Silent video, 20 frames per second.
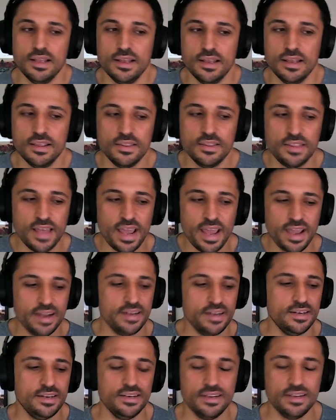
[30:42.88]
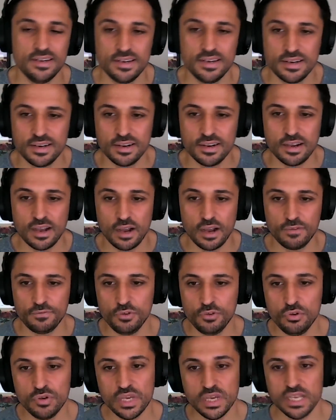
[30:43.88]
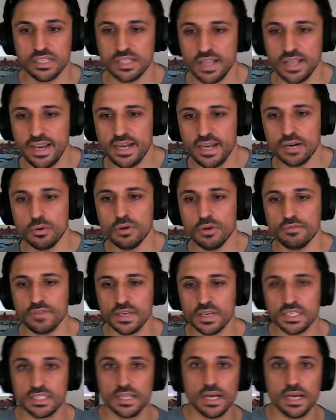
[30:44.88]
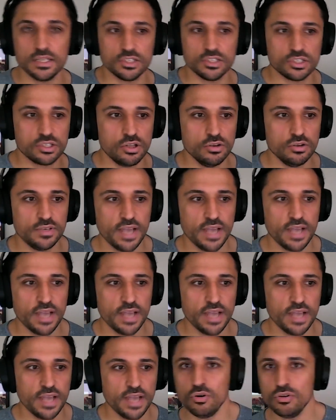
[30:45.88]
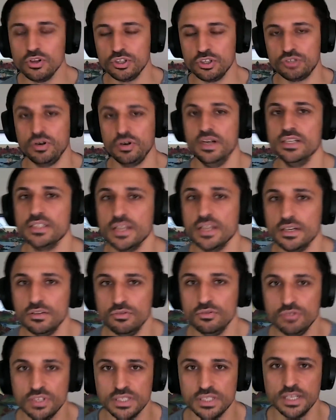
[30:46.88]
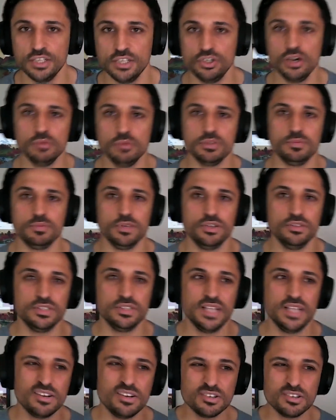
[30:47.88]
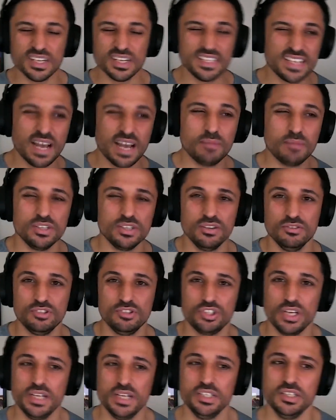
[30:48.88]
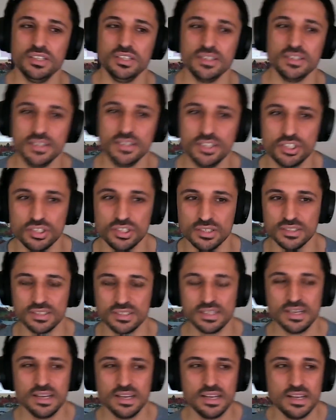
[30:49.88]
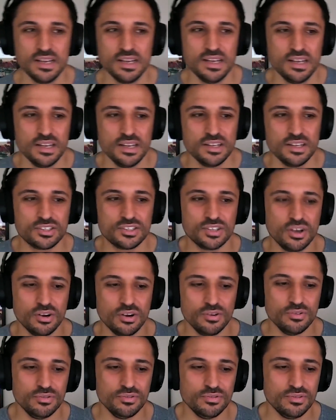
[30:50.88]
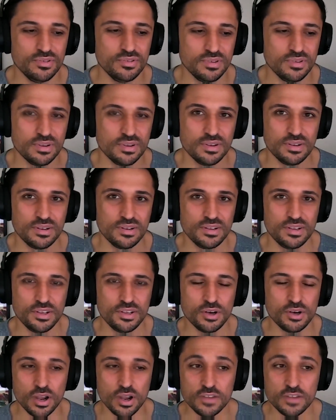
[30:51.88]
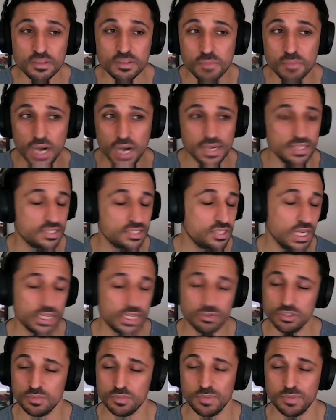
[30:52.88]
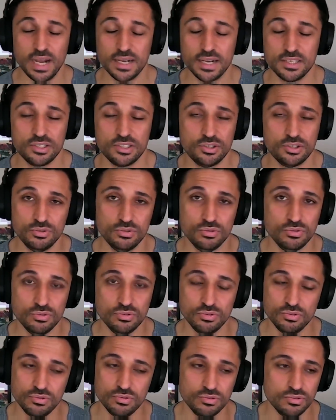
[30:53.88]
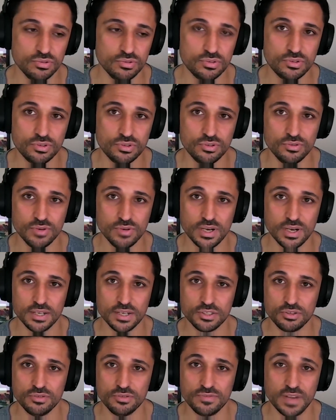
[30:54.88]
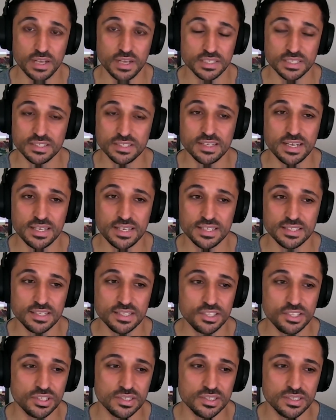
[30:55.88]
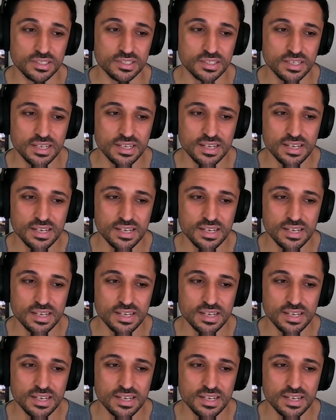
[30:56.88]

Then a few years later, when things start to slow down, all those traders started losing their jobs because they couldn't adapt to those changing conditions. So, you know, if the market cycles back to to uh, 2008 conditions,